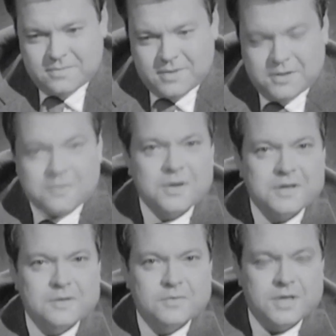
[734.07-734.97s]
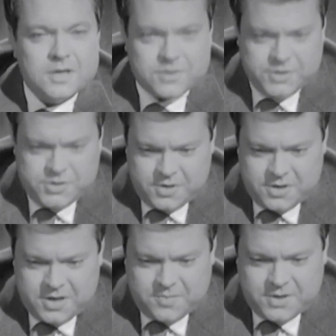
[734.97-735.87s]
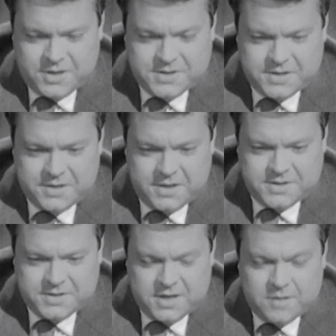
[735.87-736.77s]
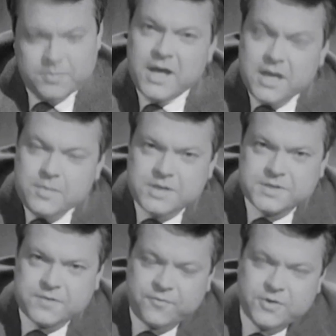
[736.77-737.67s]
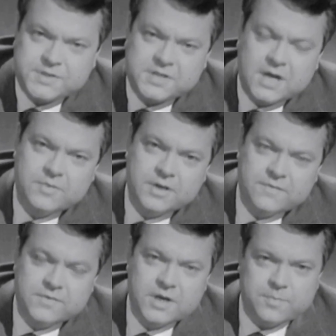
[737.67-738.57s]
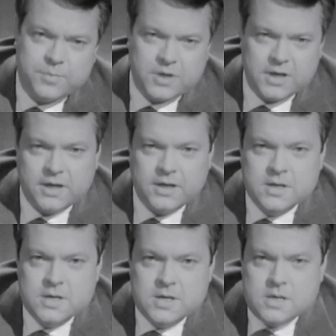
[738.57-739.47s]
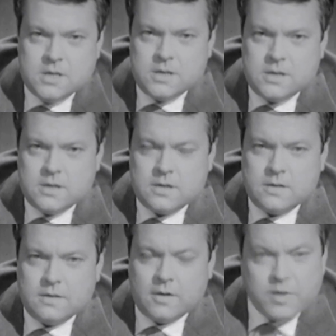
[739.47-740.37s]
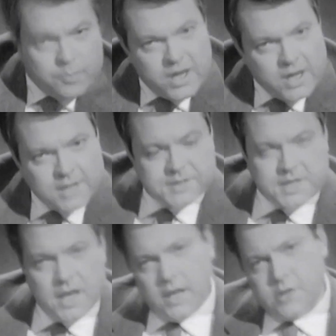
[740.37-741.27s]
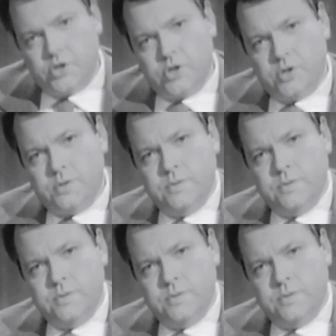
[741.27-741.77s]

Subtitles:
don't know whether it would interest you or not, but it's not by any means the first time that I've done a play on a bare stage.